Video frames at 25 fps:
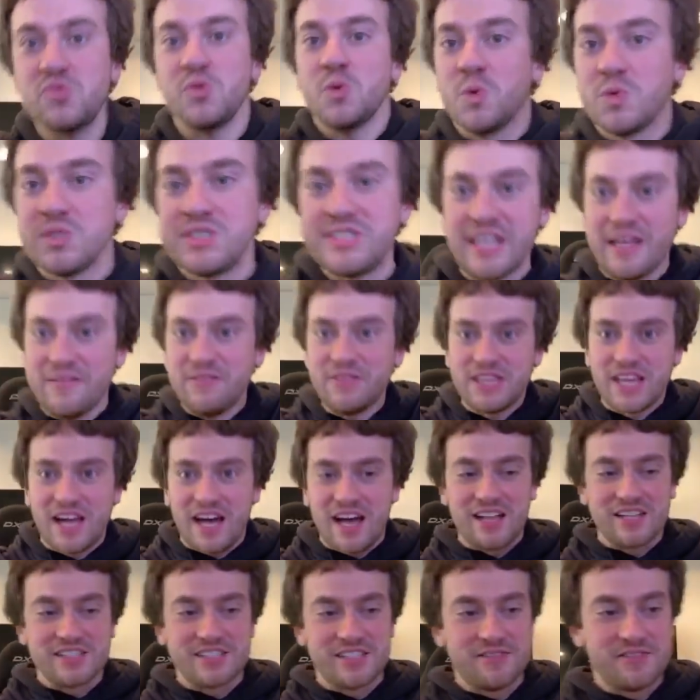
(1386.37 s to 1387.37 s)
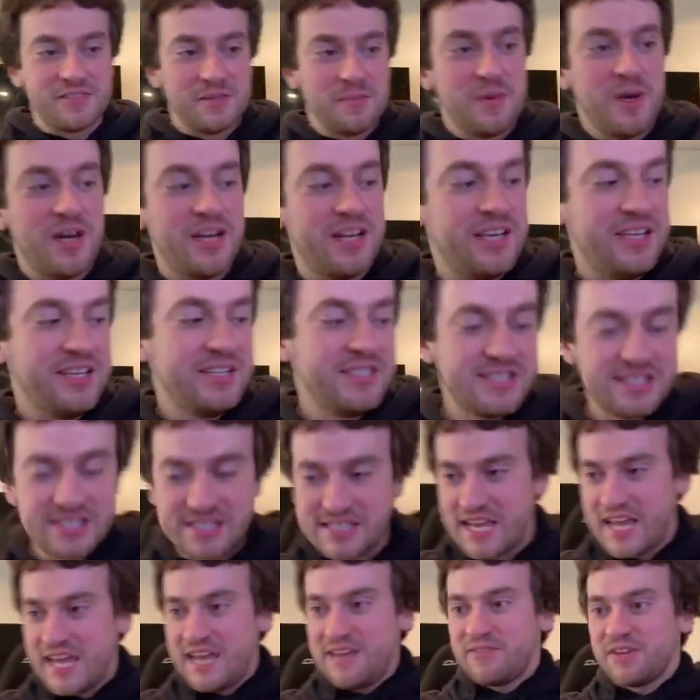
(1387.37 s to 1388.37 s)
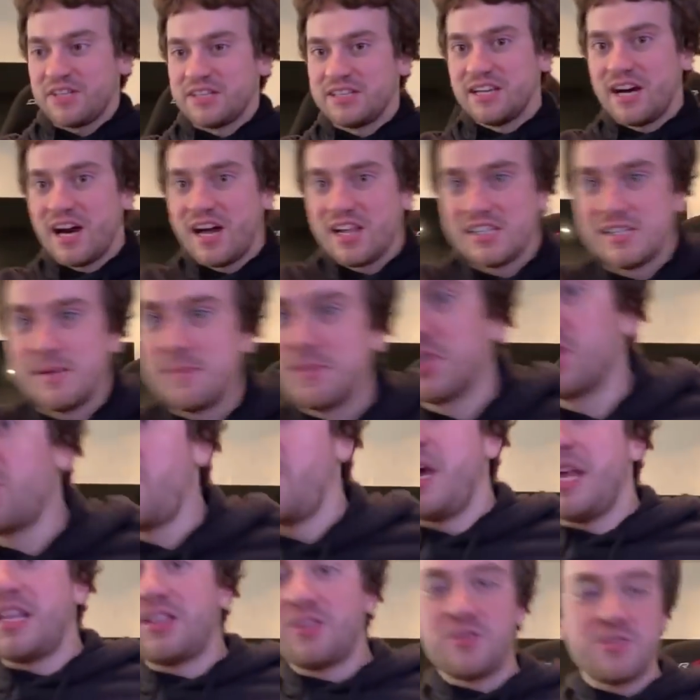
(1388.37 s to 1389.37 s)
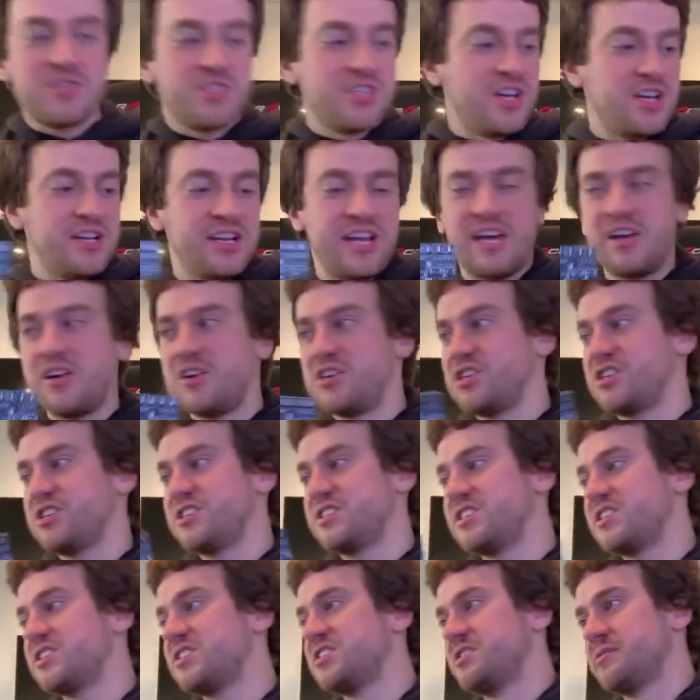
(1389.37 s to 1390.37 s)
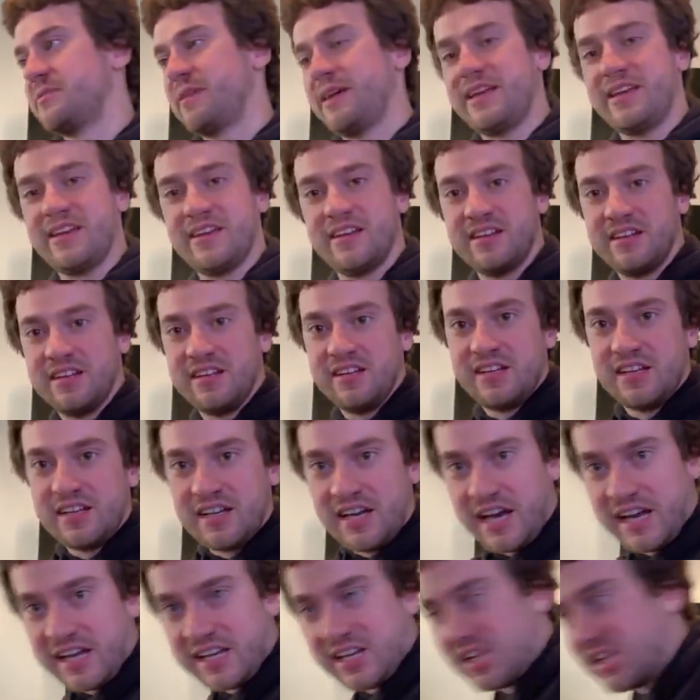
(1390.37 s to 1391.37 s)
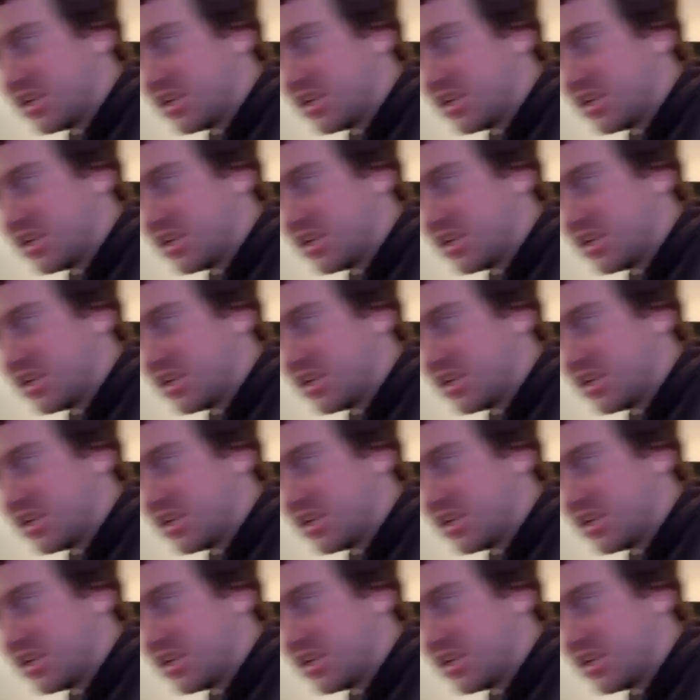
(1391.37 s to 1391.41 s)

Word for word: Save a dollar, everybody. Save a dollar. I'm gonna go get those Hyundai harnesses so I can I can